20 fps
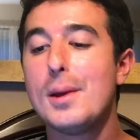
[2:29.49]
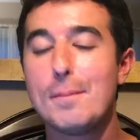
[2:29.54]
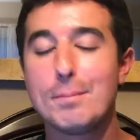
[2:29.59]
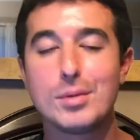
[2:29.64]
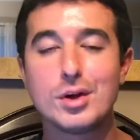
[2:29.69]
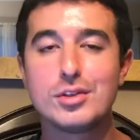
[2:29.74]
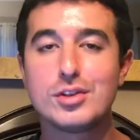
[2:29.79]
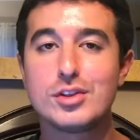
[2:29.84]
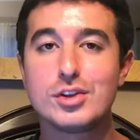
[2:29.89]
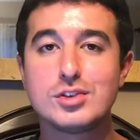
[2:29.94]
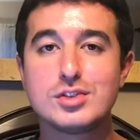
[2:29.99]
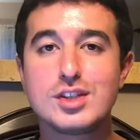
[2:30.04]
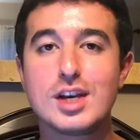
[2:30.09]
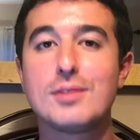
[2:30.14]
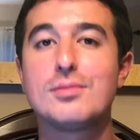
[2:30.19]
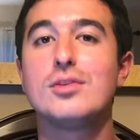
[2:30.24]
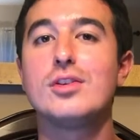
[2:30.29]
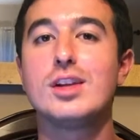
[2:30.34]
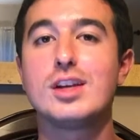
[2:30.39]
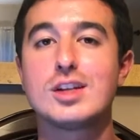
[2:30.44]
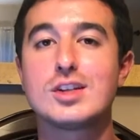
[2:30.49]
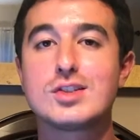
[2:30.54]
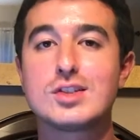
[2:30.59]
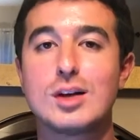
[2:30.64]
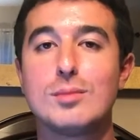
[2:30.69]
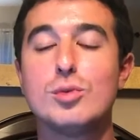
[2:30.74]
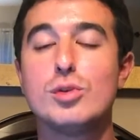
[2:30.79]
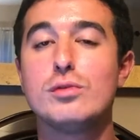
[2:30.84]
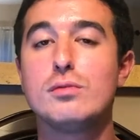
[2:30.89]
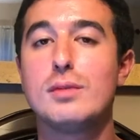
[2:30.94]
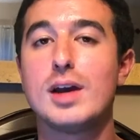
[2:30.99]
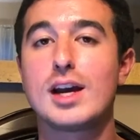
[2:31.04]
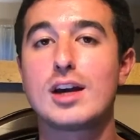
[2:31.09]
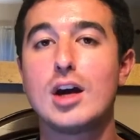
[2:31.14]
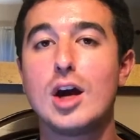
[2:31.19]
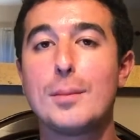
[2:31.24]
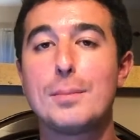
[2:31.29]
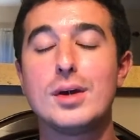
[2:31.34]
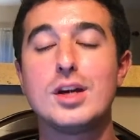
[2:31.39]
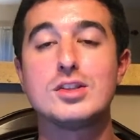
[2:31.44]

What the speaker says: but they're definitely going to start moving back up,